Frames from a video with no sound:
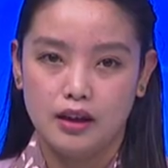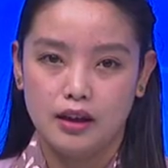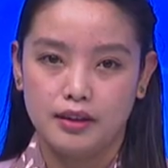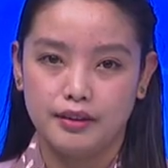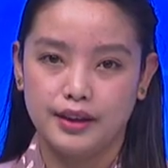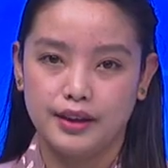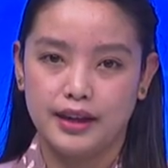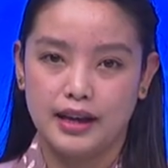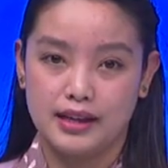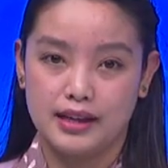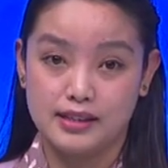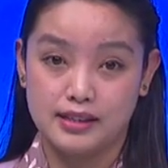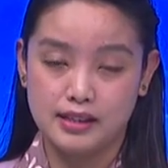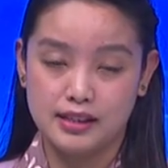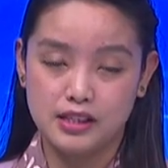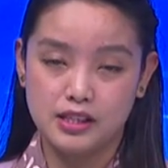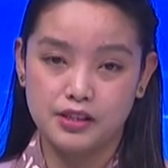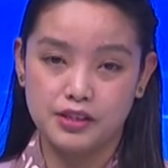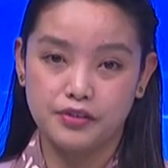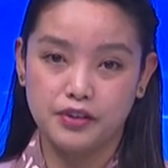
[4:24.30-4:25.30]
The
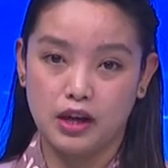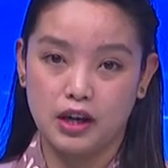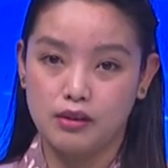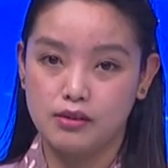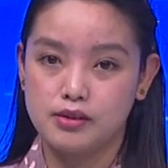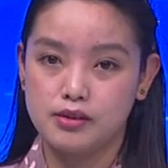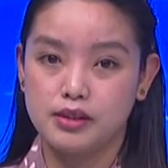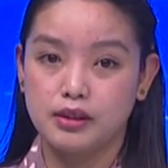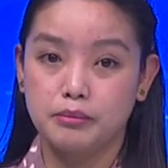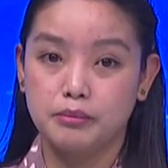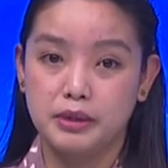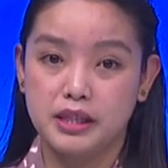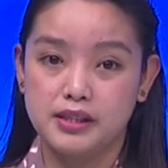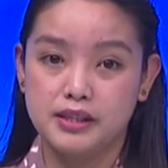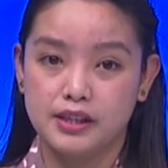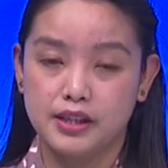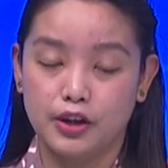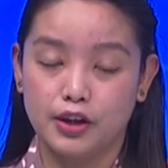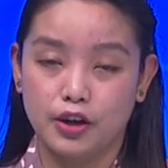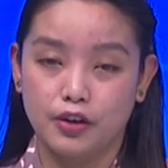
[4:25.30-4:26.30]
Executive Council
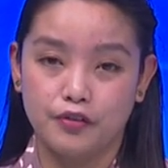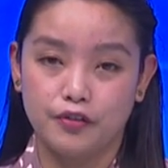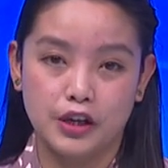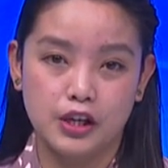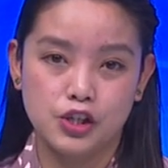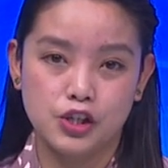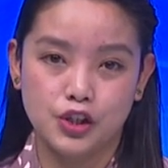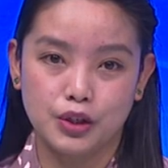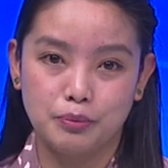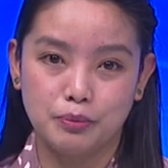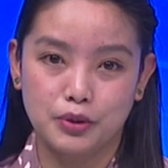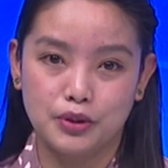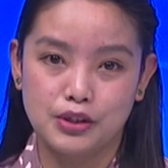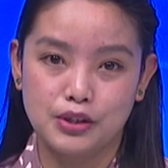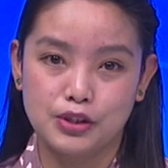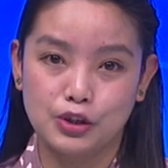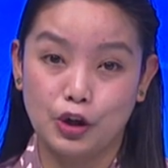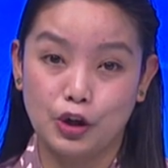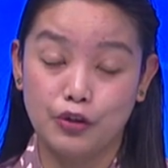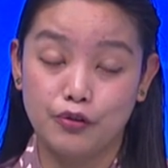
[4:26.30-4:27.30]
meeting of Asian
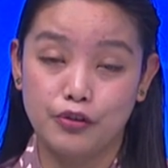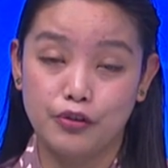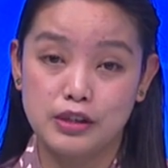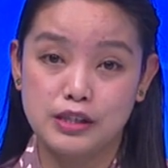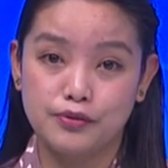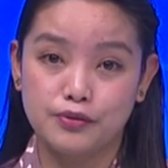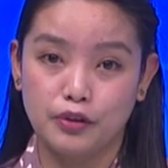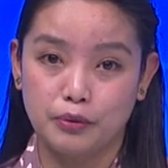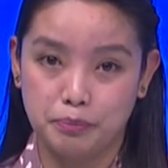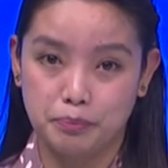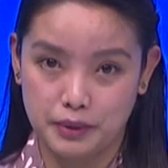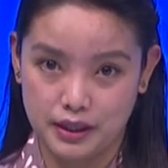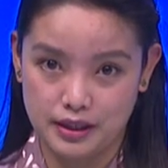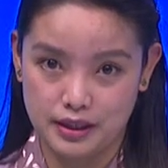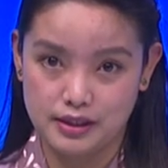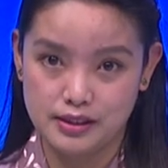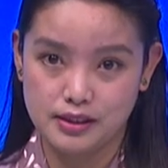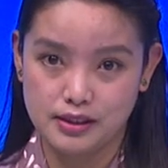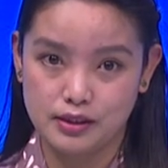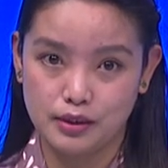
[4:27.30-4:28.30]
Buddhist Conference for
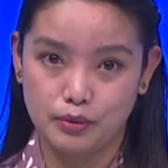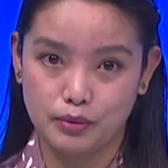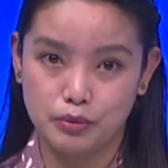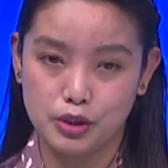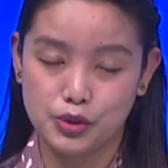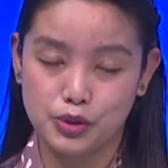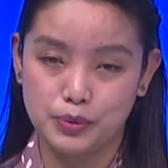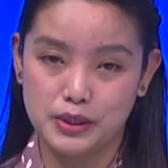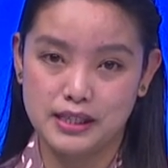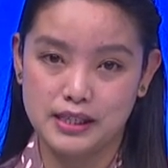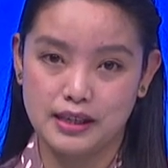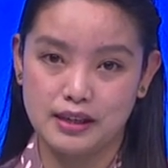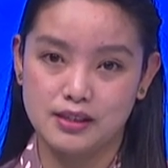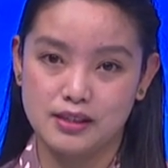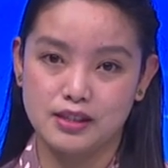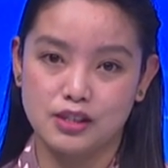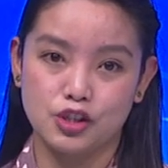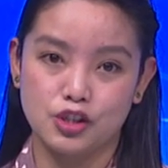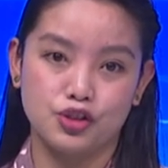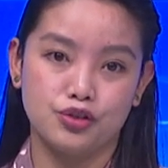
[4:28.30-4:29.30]
Peace, which was
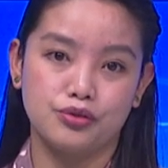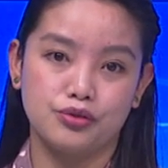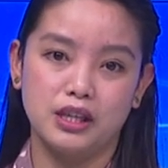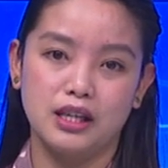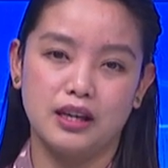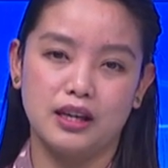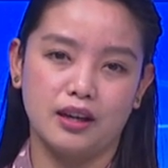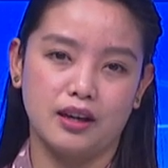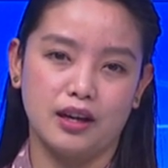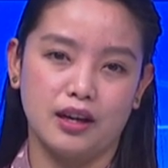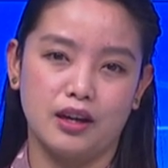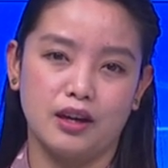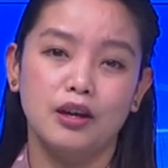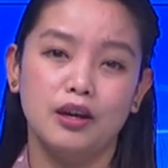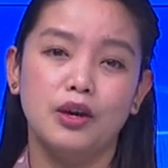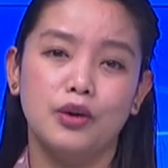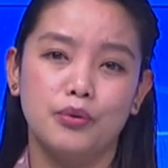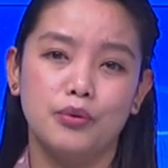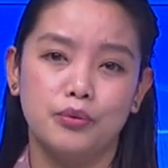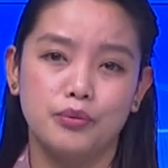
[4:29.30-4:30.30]
held in Sri Lanka,
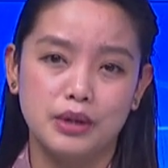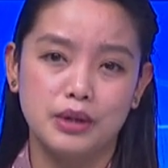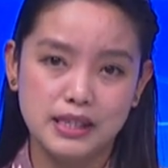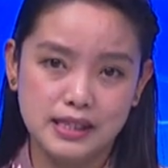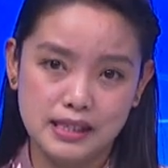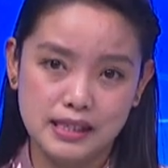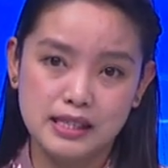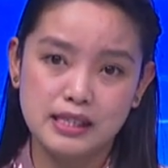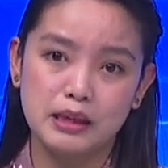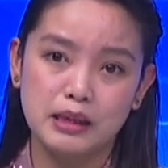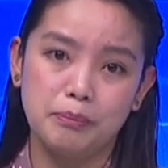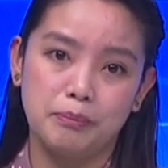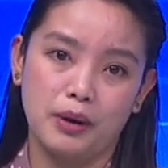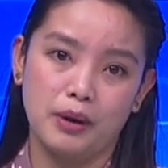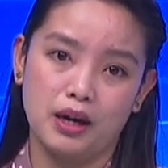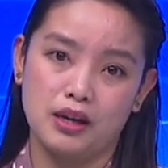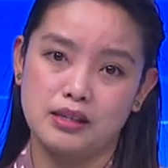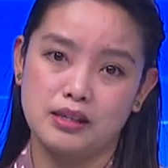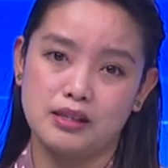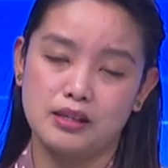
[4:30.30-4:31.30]
recently
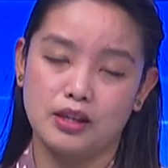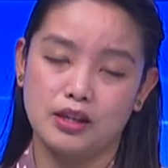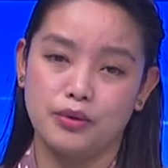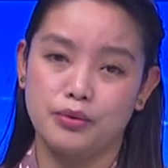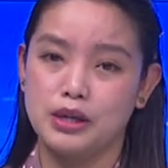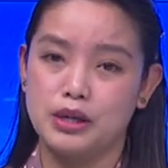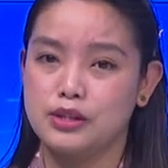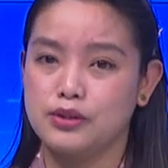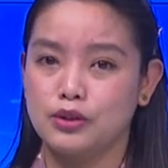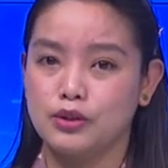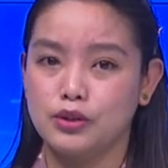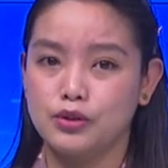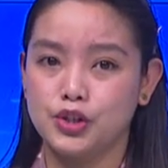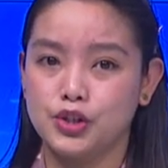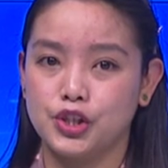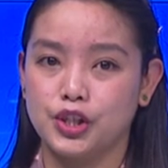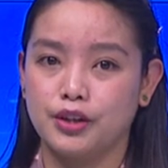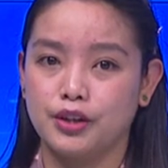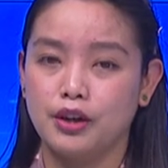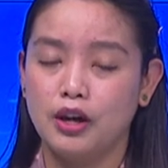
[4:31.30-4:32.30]
passed a
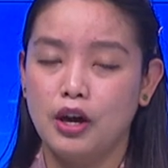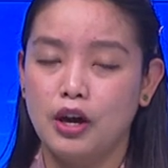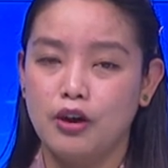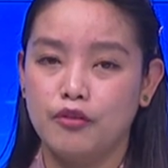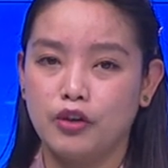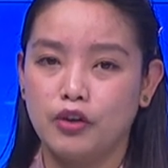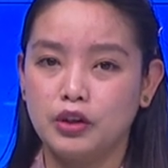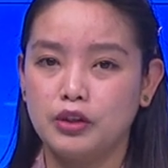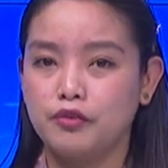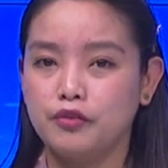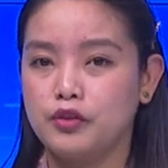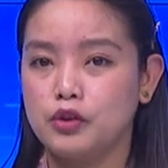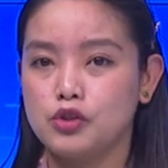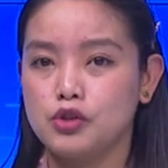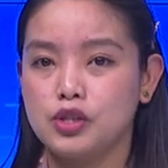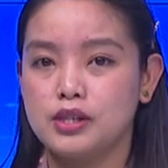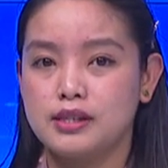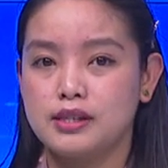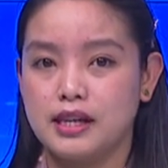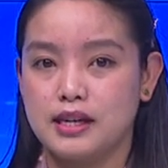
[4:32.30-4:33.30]
resolution for the
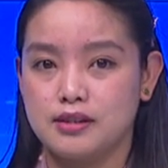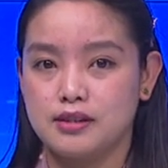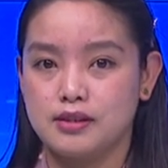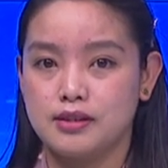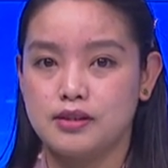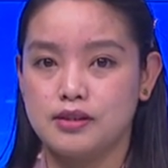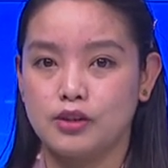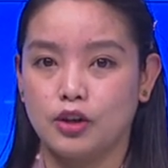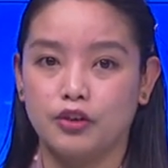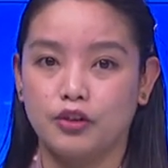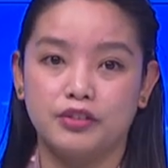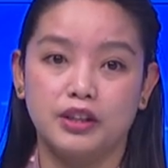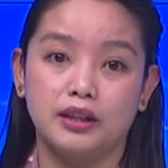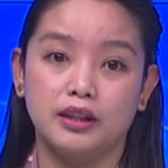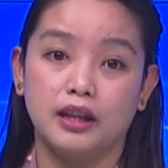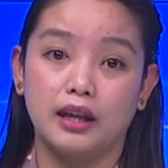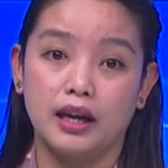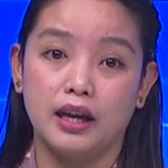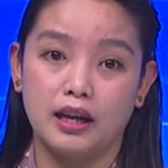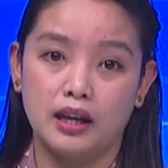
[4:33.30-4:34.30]
future status of the
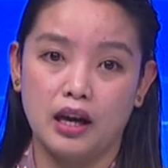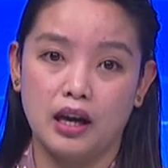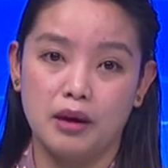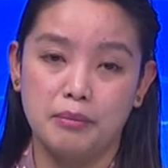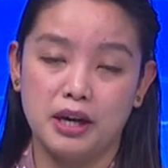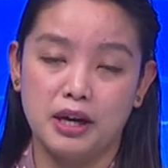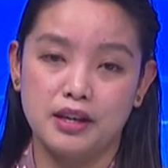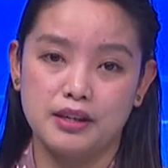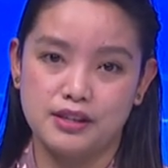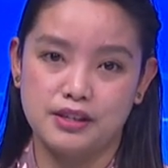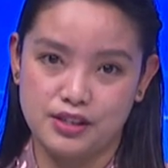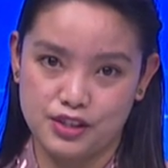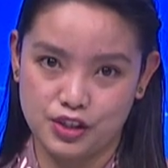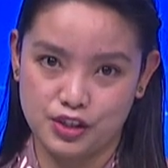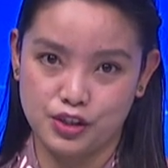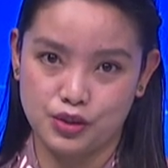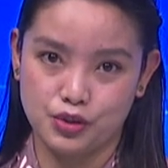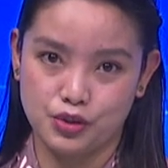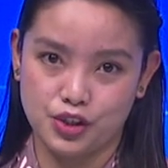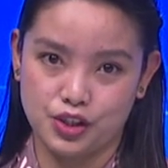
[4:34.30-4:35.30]
Dalai Lama
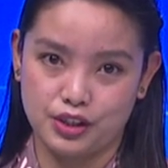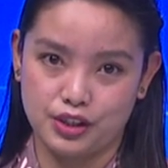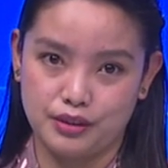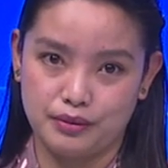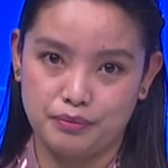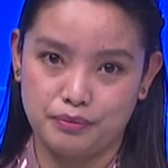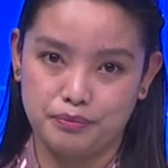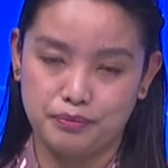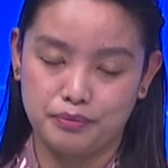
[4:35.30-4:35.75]
institution.